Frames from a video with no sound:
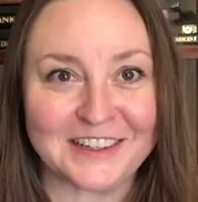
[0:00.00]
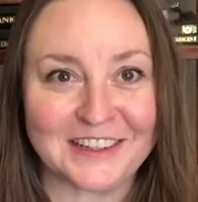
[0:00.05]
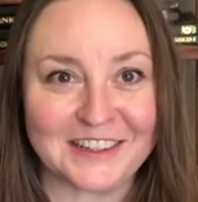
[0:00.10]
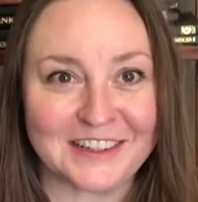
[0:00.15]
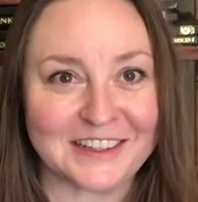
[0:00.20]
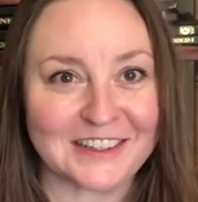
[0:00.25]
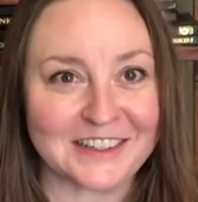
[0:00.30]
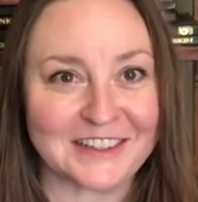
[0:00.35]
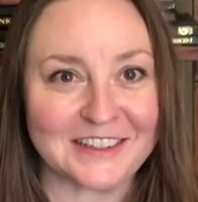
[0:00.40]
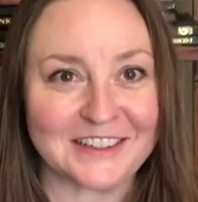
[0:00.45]

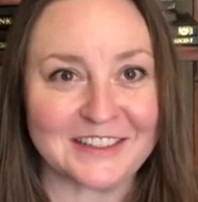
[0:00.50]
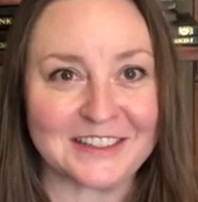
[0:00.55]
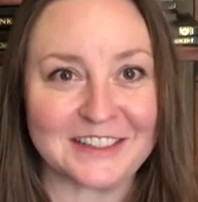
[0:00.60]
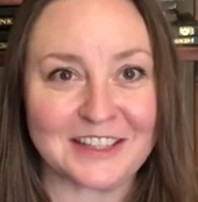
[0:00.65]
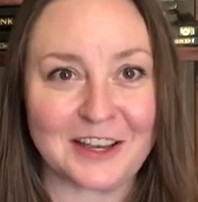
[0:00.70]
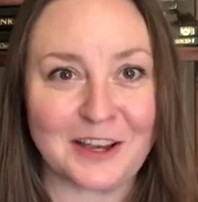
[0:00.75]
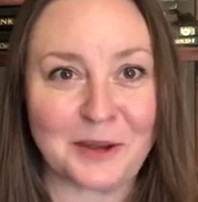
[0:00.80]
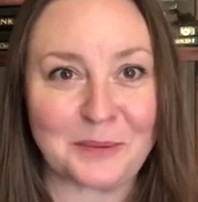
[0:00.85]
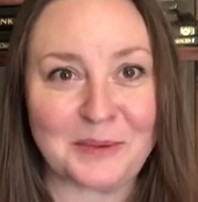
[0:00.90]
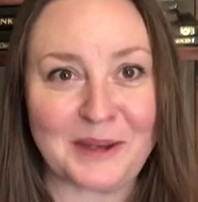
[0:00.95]
is
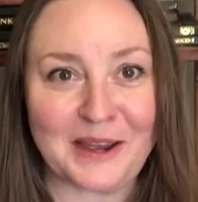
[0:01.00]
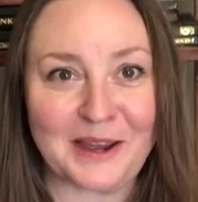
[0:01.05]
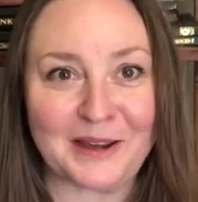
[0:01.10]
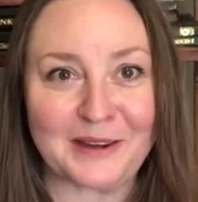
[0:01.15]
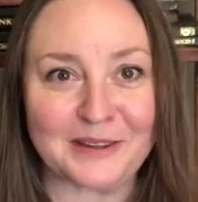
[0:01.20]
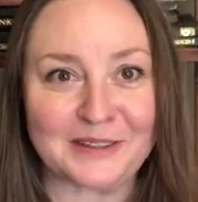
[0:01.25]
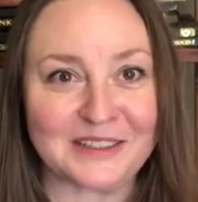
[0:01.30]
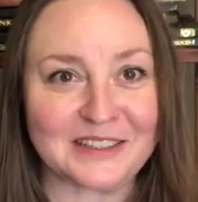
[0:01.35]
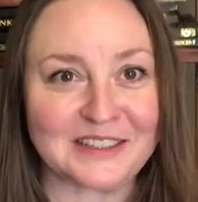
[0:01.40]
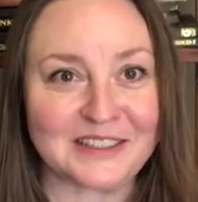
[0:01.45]

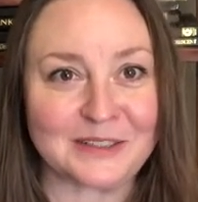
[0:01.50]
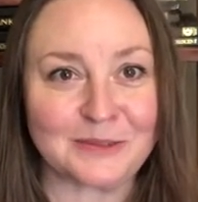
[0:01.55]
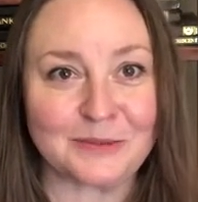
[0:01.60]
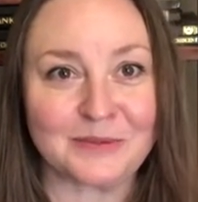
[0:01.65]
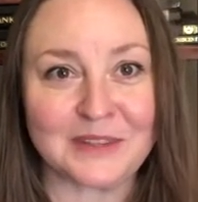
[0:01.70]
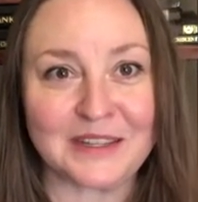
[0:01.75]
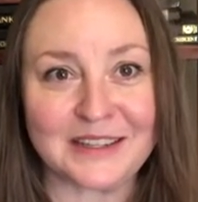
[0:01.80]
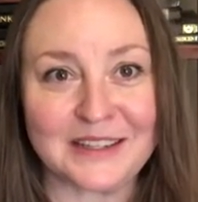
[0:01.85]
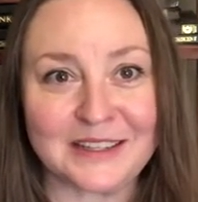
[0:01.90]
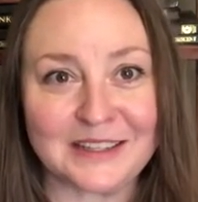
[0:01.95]
about
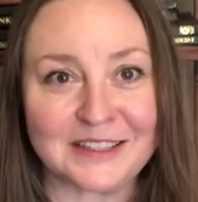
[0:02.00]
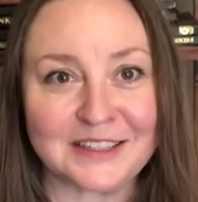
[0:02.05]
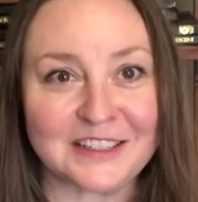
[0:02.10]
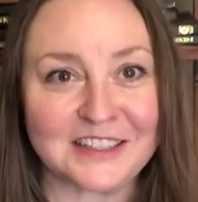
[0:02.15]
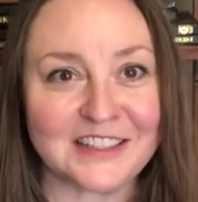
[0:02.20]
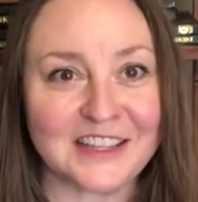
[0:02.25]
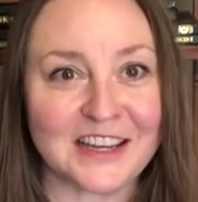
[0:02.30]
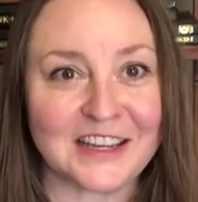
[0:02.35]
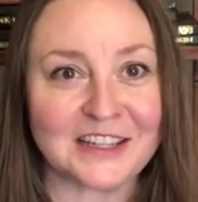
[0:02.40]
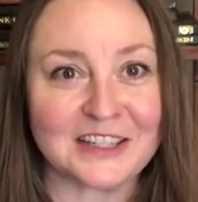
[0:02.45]
the
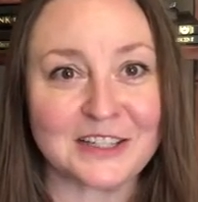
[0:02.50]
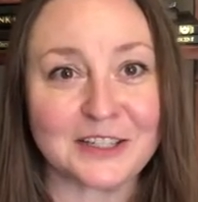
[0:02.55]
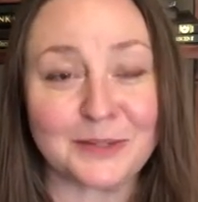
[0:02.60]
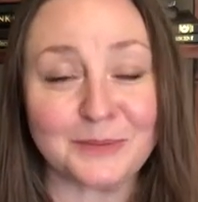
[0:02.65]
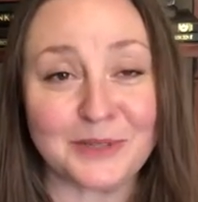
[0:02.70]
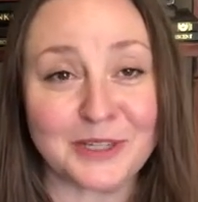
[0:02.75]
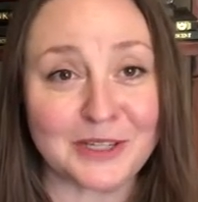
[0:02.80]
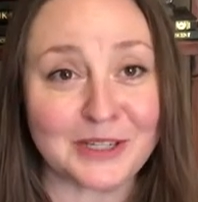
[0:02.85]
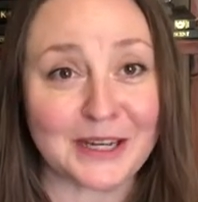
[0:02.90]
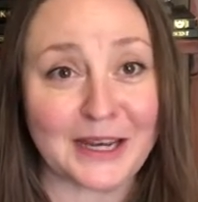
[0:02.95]
intellect,
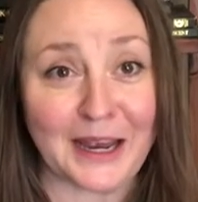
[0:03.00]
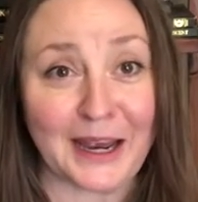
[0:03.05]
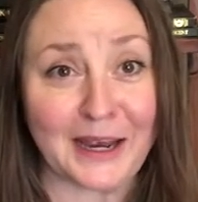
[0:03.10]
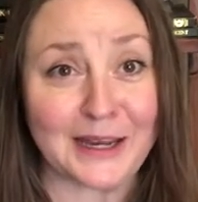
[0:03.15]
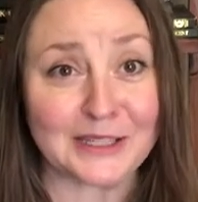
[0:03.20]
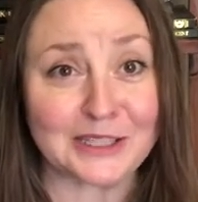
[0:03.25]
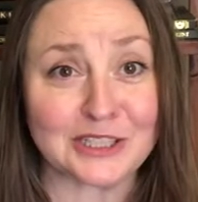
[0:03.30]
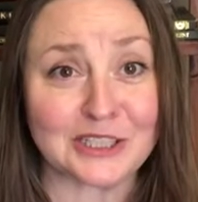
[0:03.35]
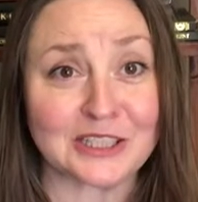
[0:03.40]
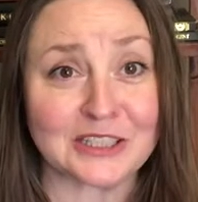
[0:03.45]

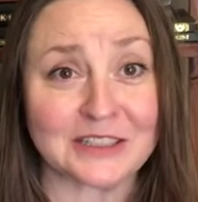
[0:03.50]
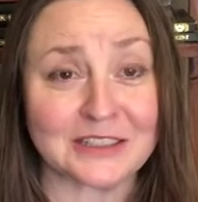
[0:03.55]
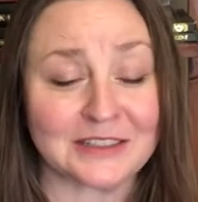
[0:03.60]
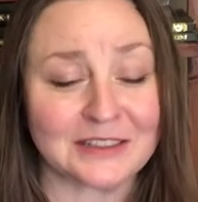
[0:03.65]
communication,